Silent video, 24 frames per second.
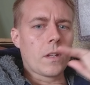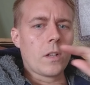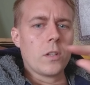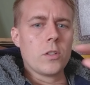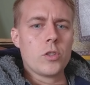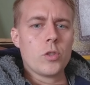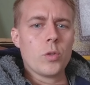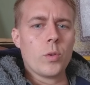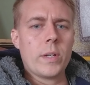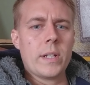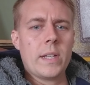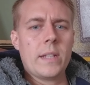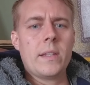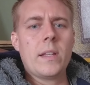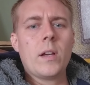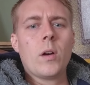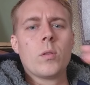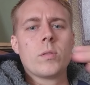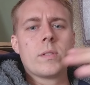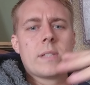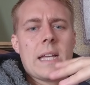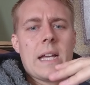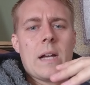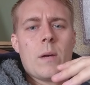joining the
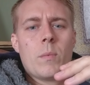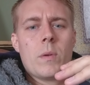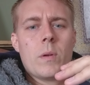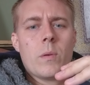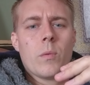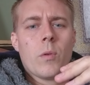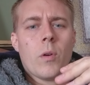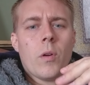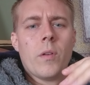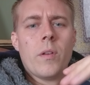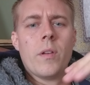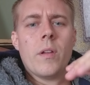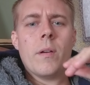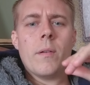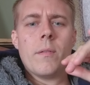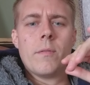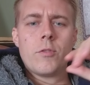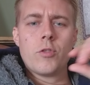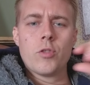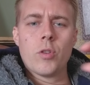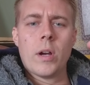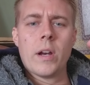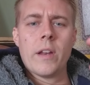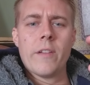old town we were on,
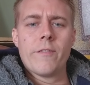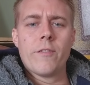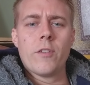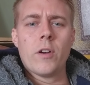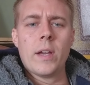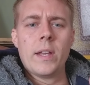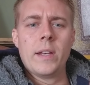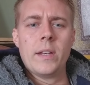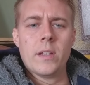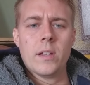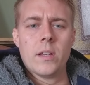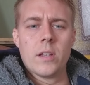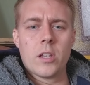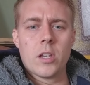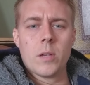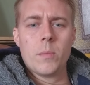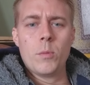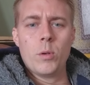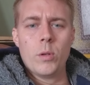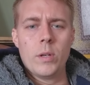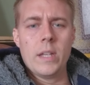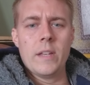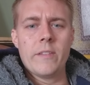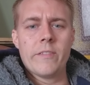trying to find a
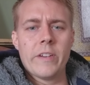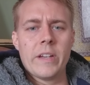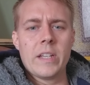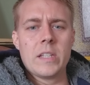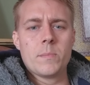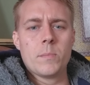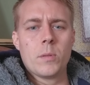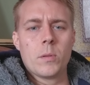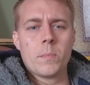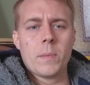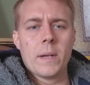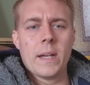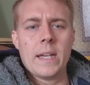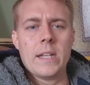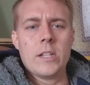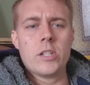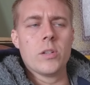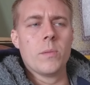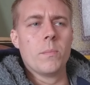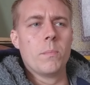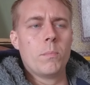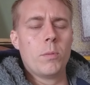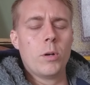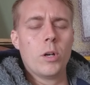community Facebook page
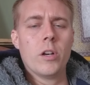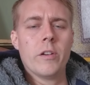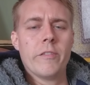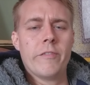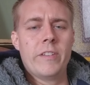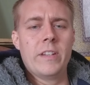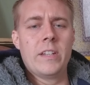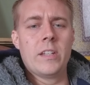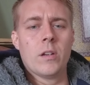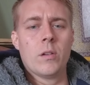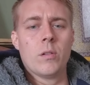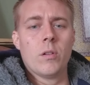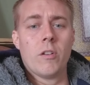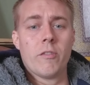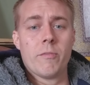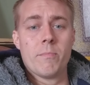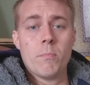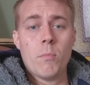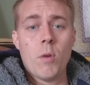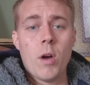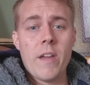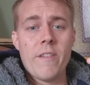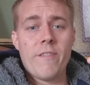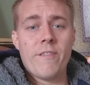and put a video of
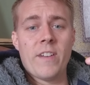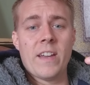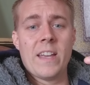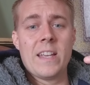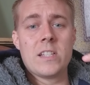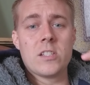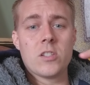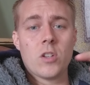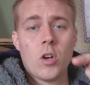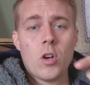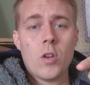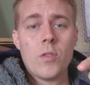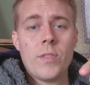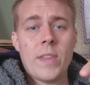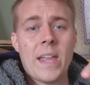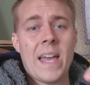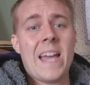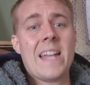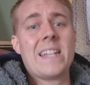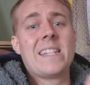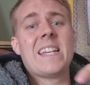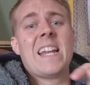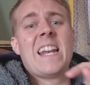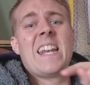my face on
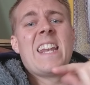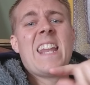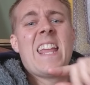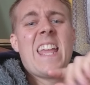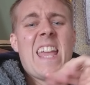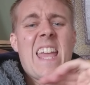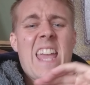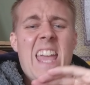there telling